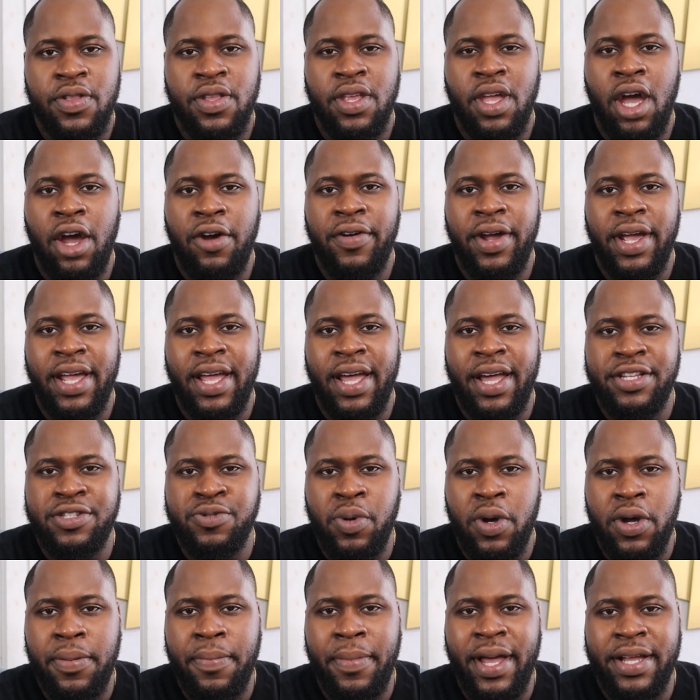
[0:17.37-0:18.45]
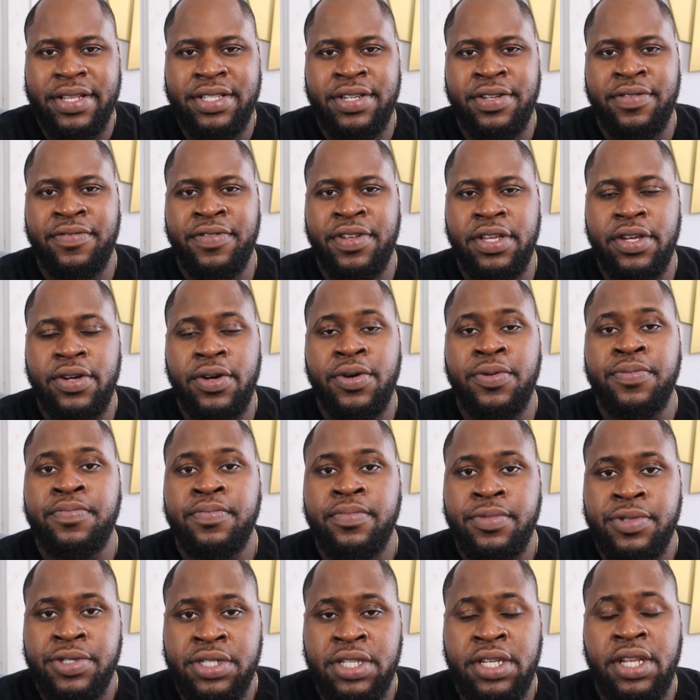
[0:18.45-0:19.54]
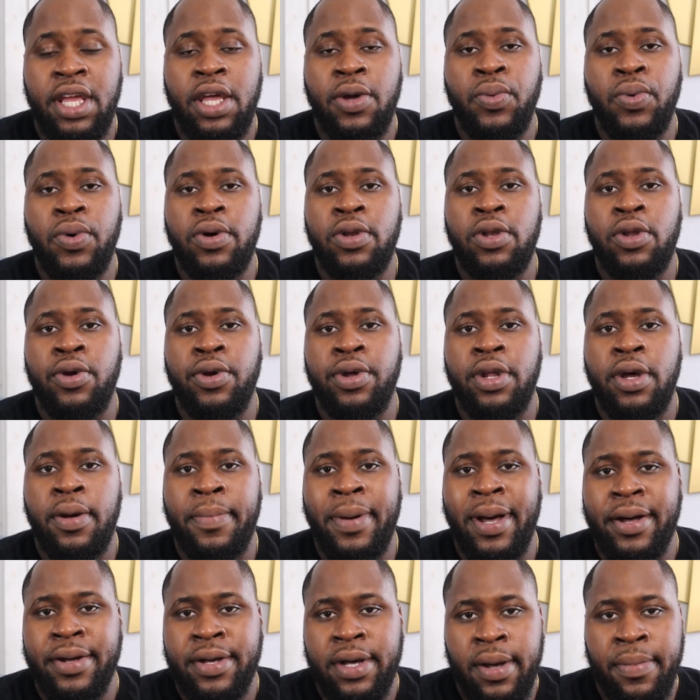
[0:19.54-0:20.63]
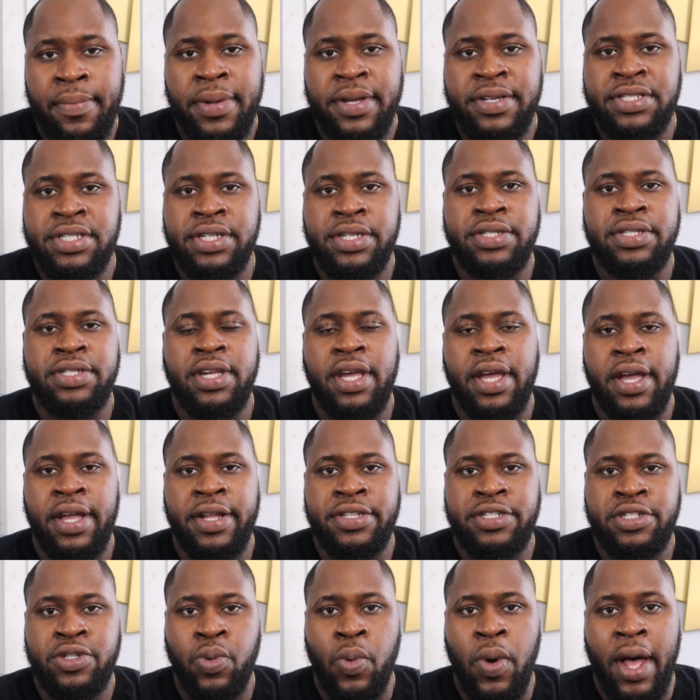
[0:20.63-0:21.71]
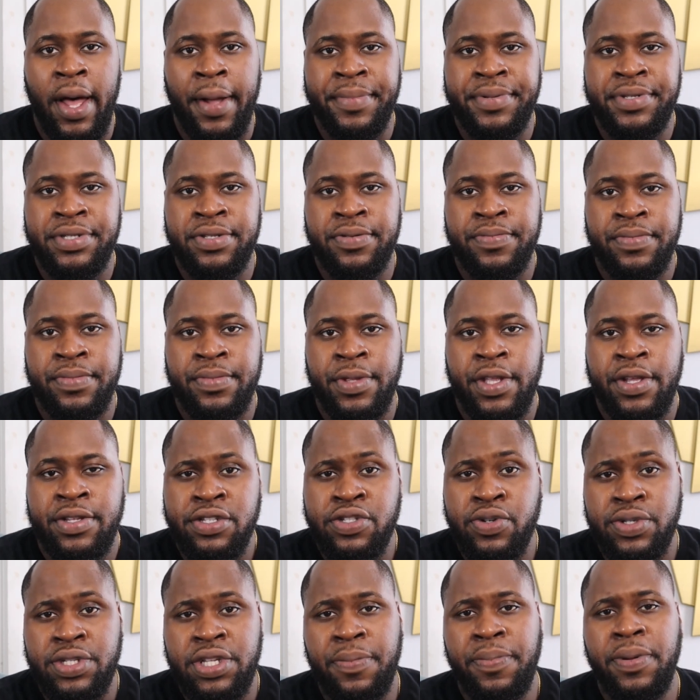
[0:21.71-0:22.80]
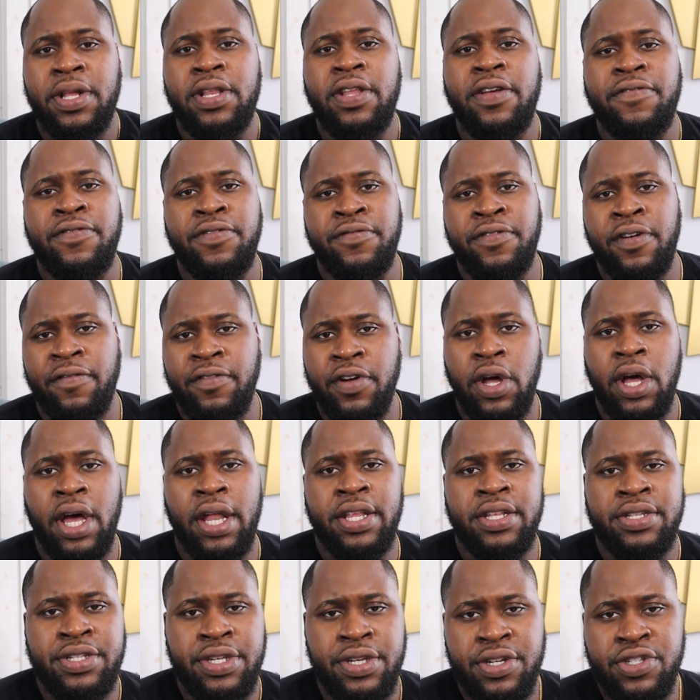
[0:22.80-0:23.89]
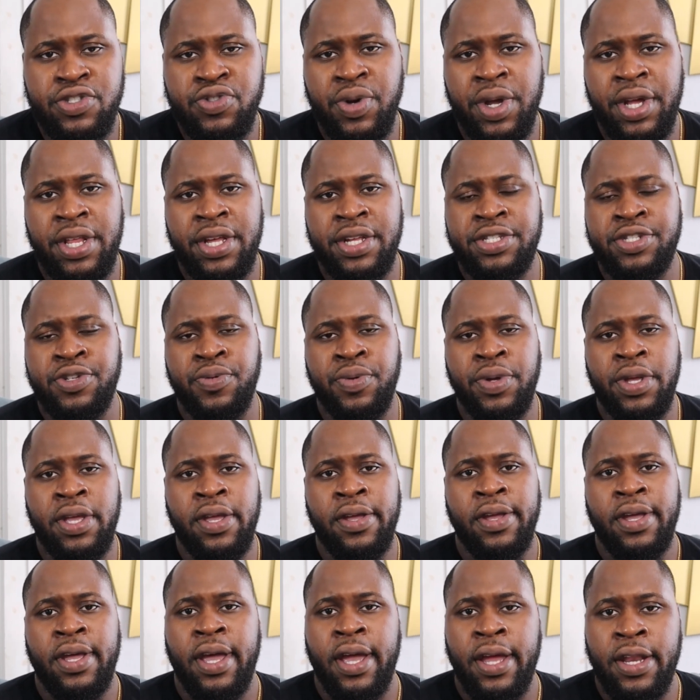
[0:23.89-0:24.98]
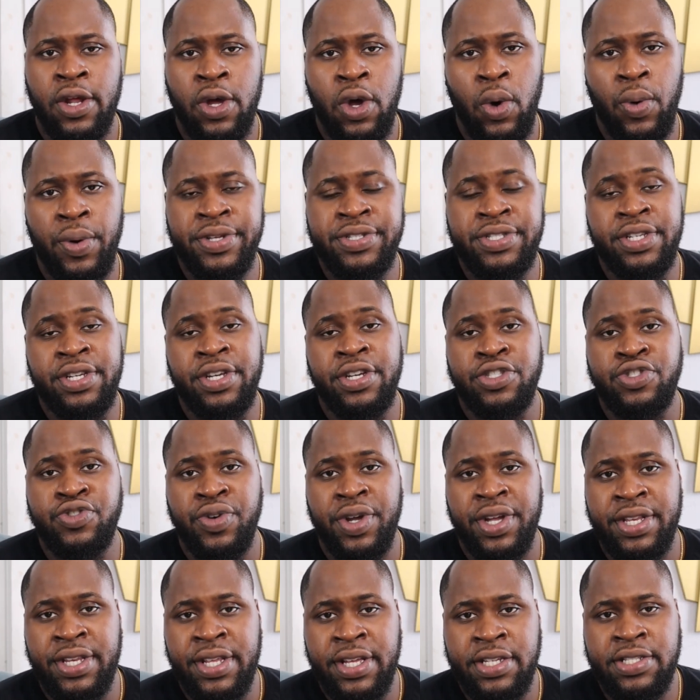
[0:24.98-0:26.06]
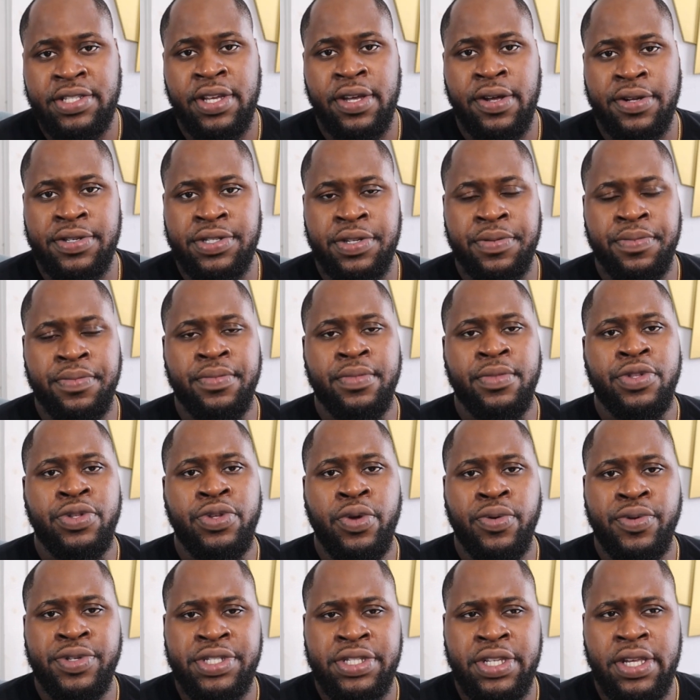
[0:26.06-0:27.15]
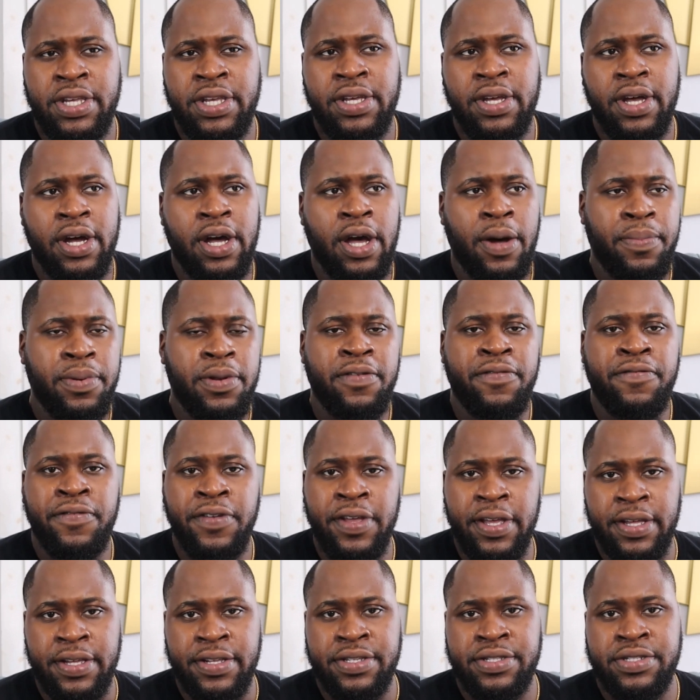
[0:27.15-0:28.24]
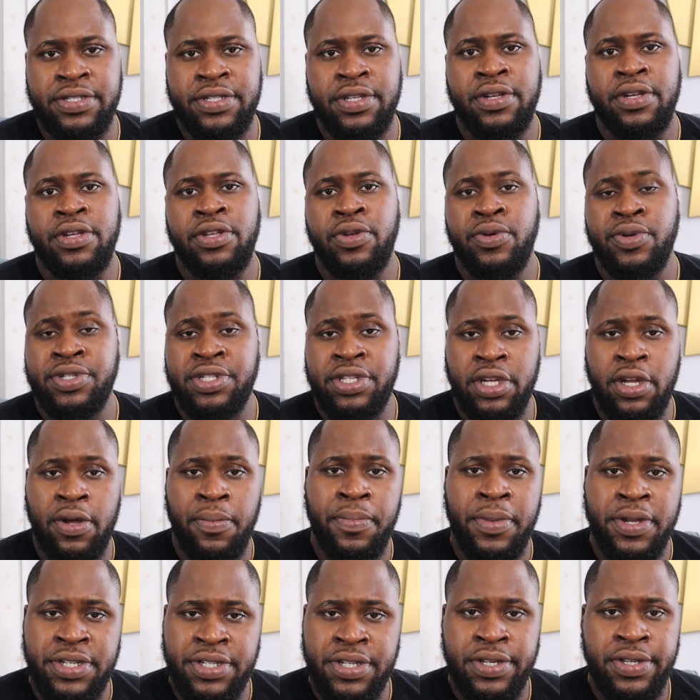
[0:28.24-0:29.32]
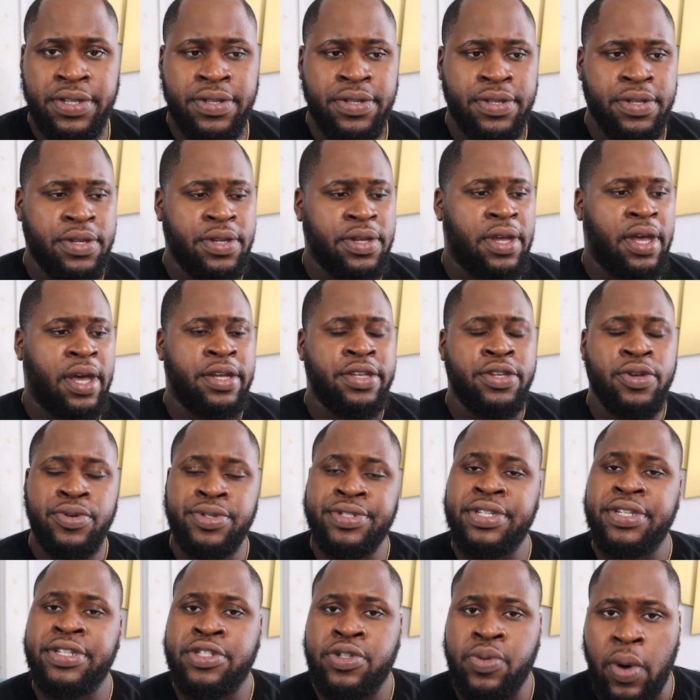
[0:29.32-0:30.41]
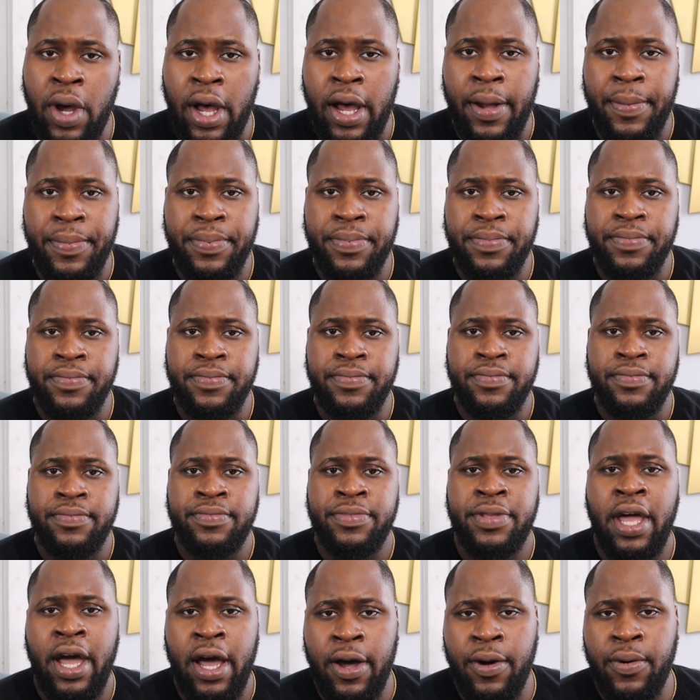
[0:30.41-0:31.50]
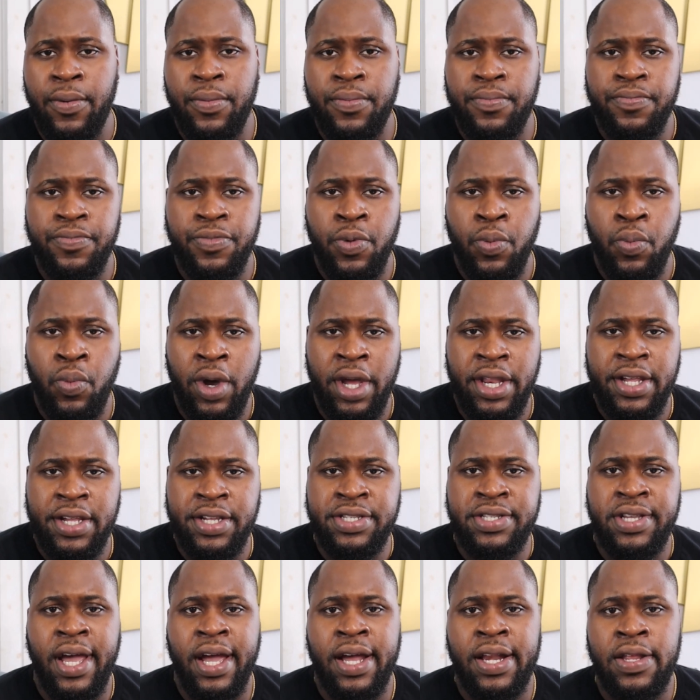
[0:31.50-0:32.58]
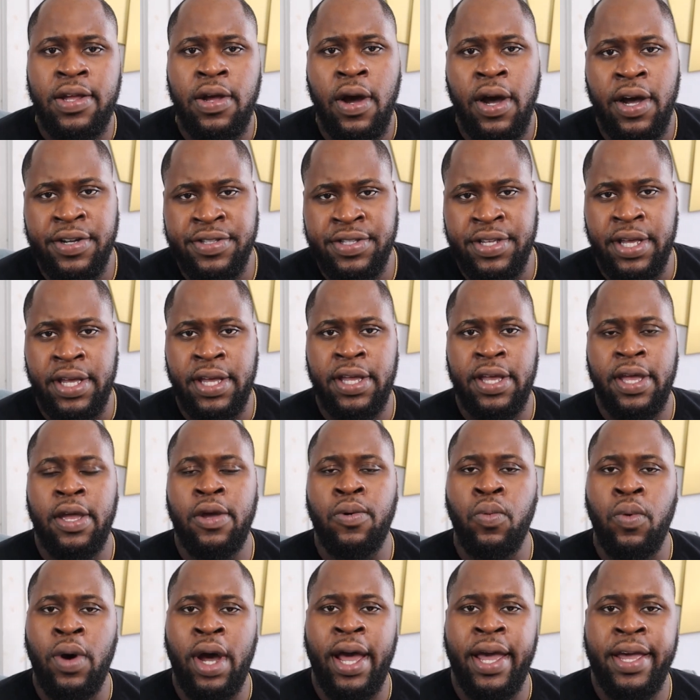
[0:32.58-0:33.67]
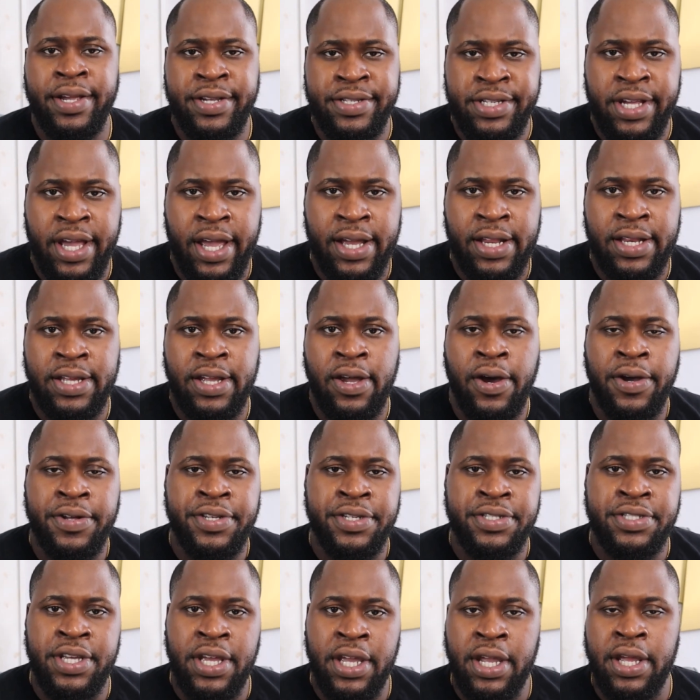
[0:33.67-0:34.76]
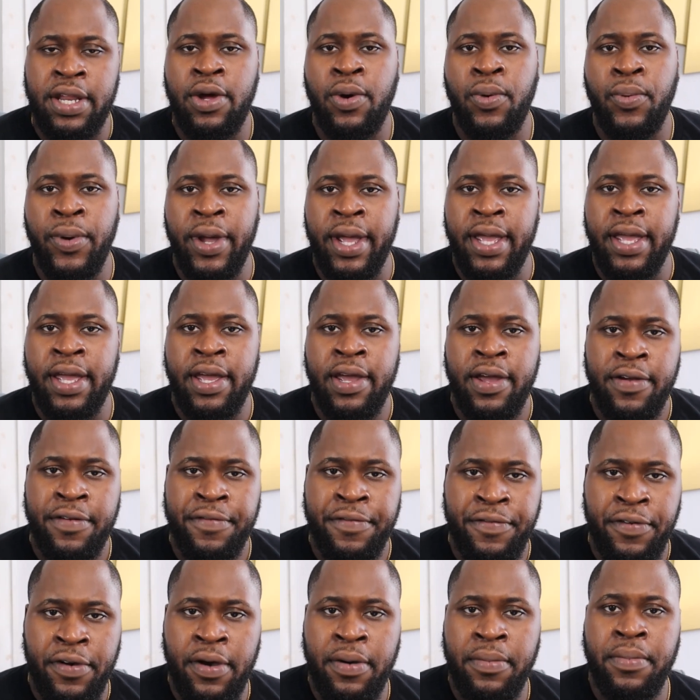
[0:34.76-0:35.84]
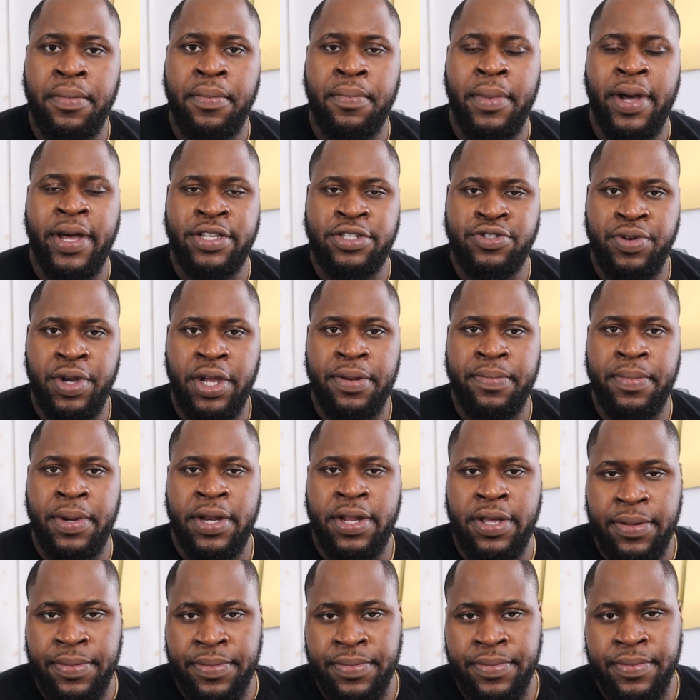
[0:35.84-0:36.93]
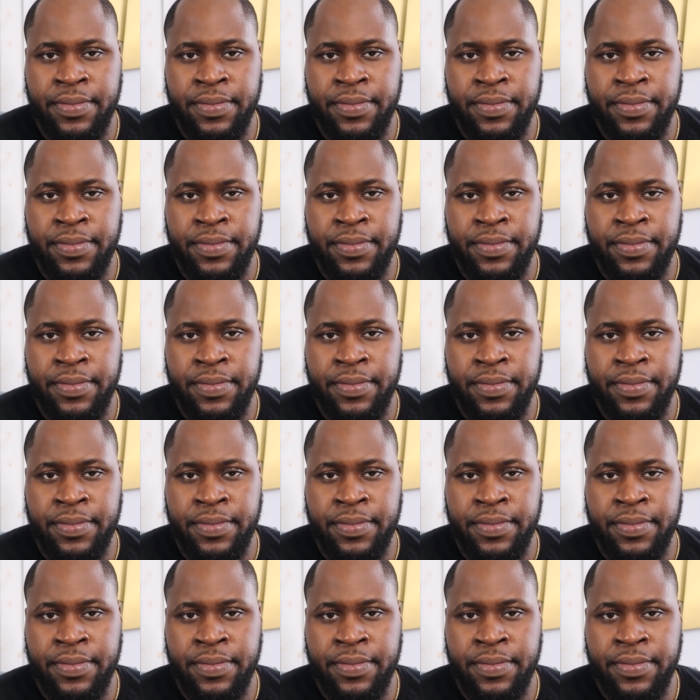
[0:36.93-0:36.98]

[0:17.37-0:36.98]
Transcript: Alright guys, welcome back to the video. Today we'll learn about commissions and swaps. So typically, if you've ever gone into your trade history and go into your trade details, you'll see a couple of fees. You'll see commission and you'll see swap. Now, what exactly are they and why exactly are they taken away from my trade money?